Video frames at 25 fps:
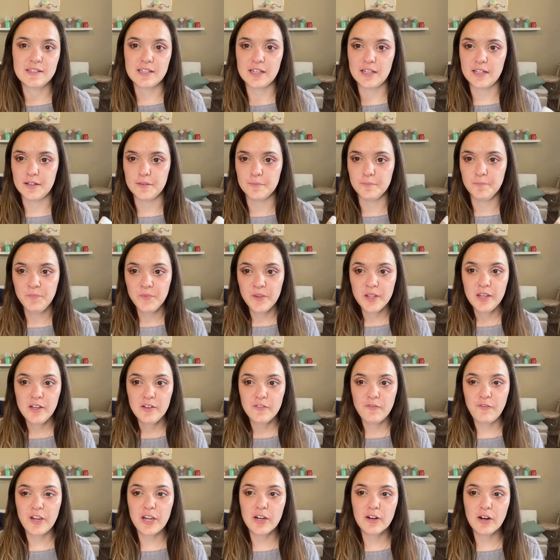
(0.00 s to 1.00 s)
and
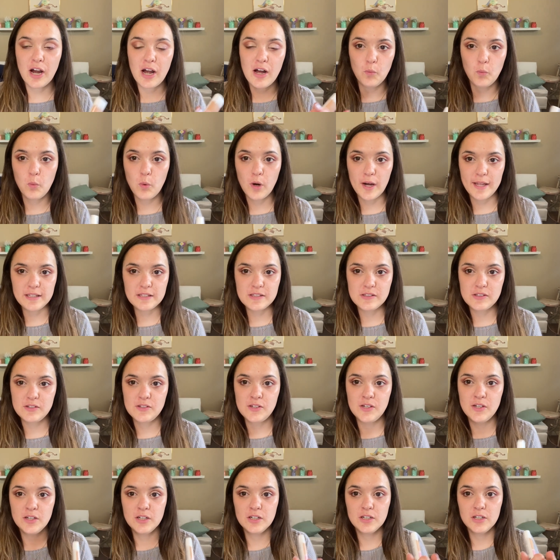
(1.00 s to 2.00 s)
figure out
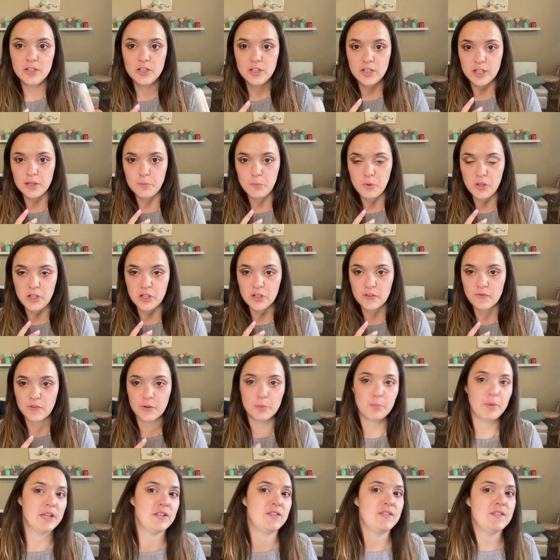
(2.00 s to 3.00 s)
what's gonna be good for
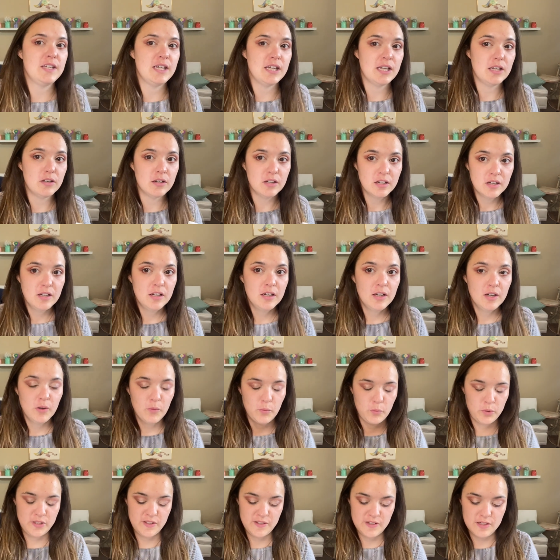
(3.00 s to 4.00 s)
my skin,
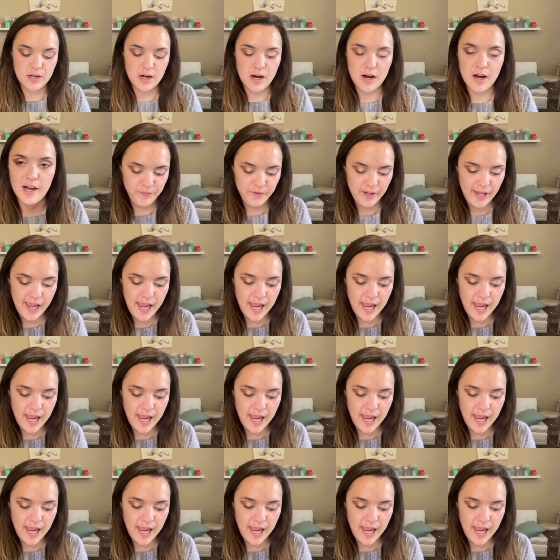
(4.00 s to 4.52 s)
what's not.